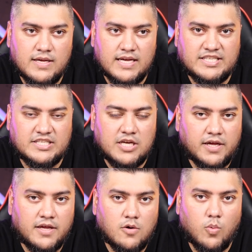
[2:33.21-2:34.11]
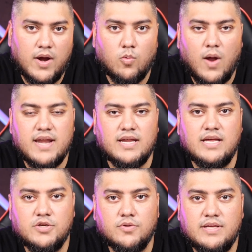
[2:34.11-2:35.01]
It's tucking away right
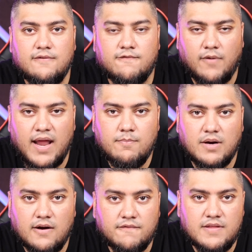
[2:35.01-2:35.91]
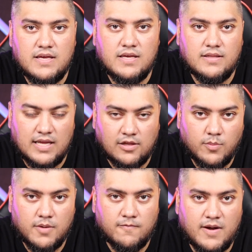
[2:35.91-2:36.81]
into the frame of the
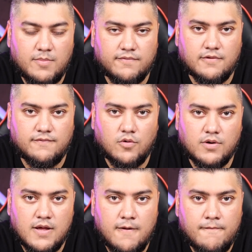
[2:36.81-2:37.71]
aluminum frame of the phone,